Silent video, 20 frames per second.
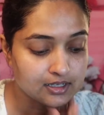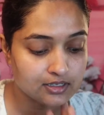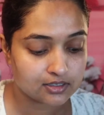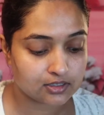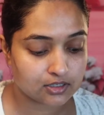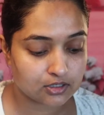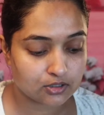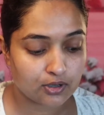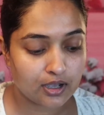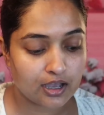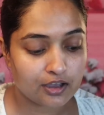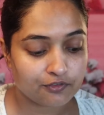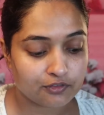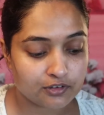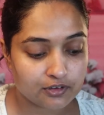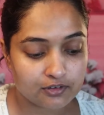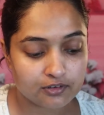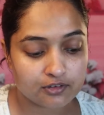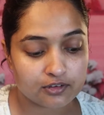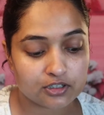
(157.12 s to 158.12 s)
So
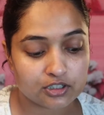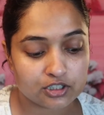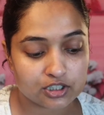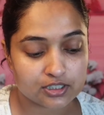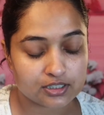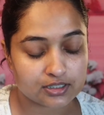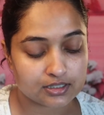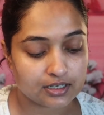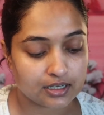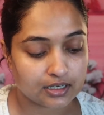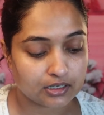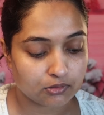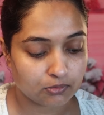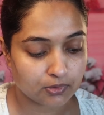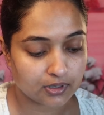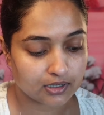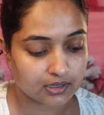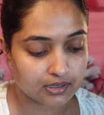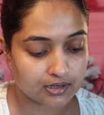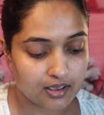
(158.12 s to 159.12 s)
after she's done
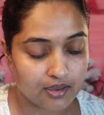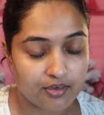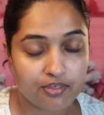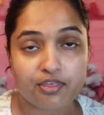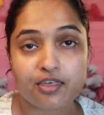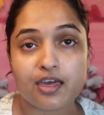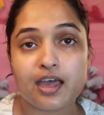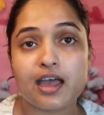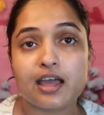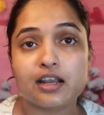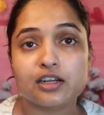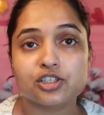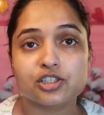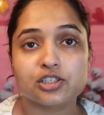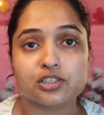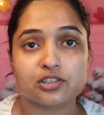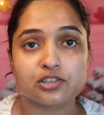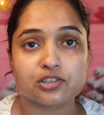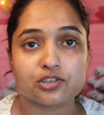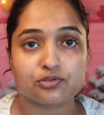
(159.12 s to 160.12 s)
with that,
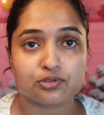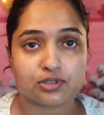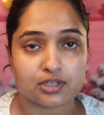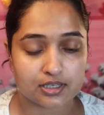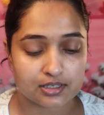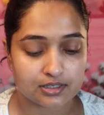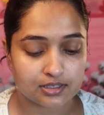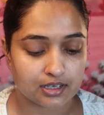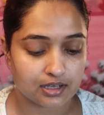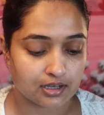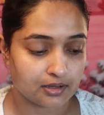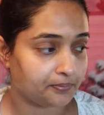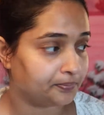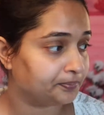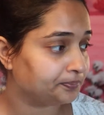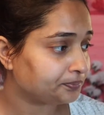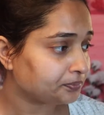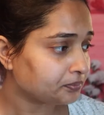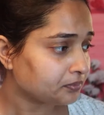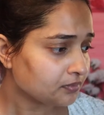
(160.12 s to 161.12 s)
she's using
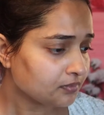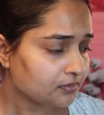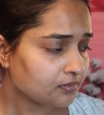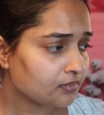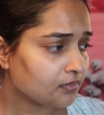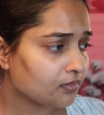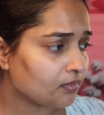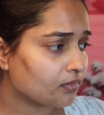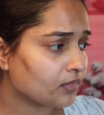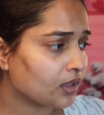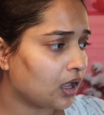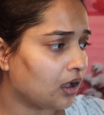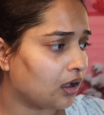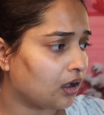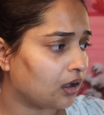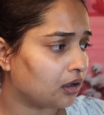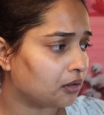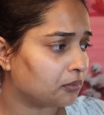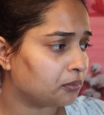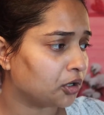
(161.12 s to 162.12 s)
some
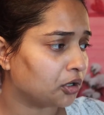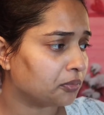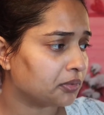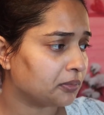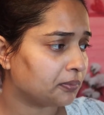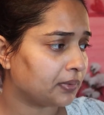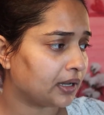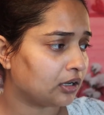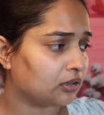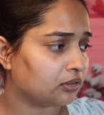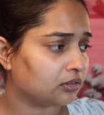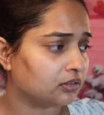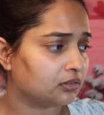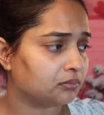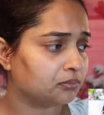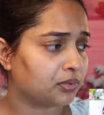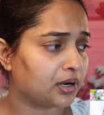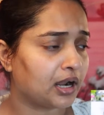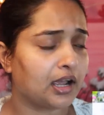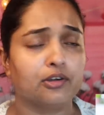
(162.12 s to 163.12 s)
Bobbi Brown
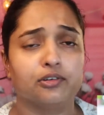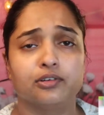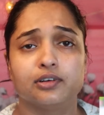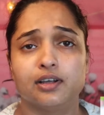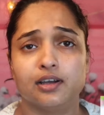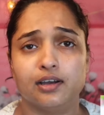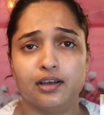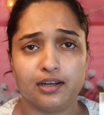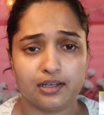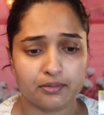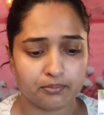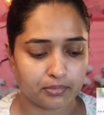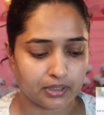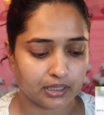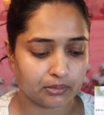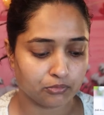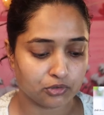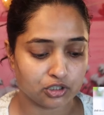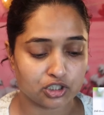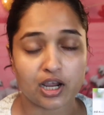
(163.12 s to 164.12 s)
lip
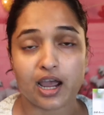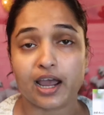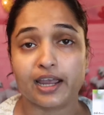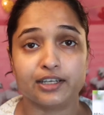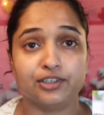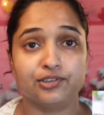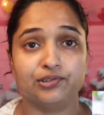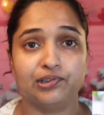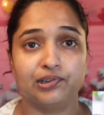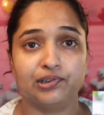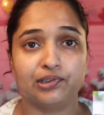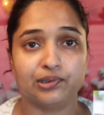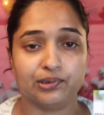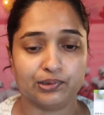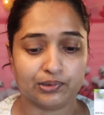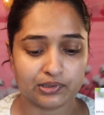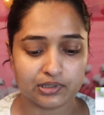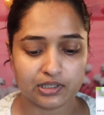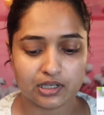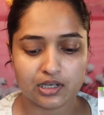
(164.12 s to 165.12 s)
balm, which I do not
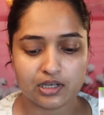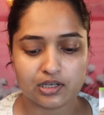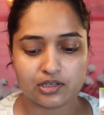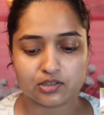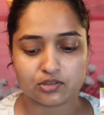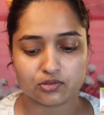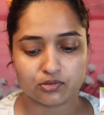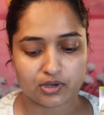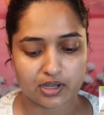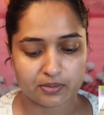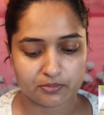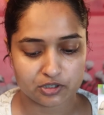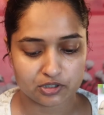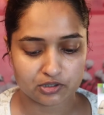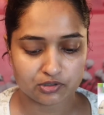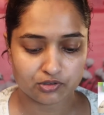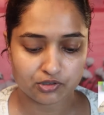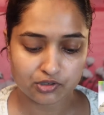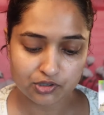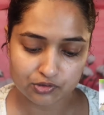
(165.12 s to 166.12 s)
own. So I'm
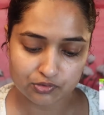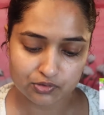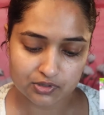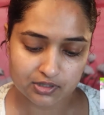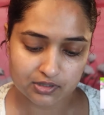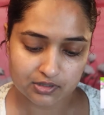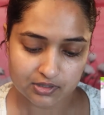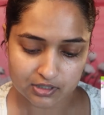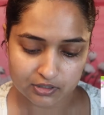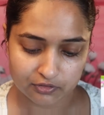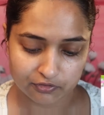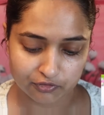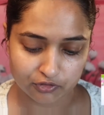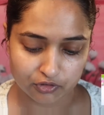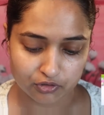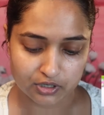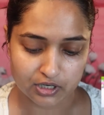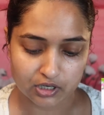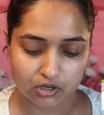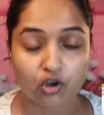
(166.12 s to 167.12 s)
just going to use the
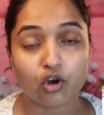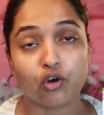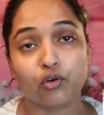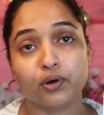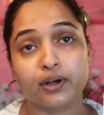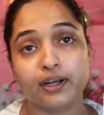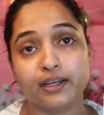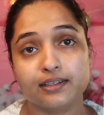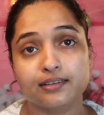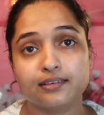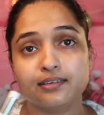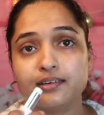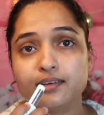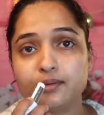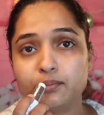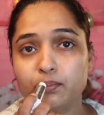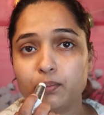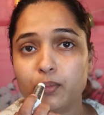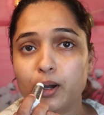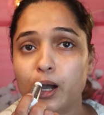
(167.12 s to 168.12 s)
Sephora Coconut
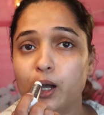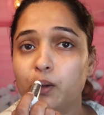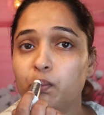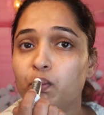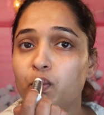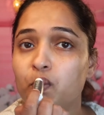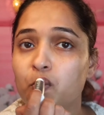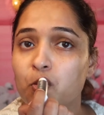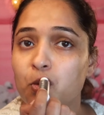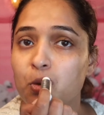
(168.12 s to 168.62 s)
Lip Balm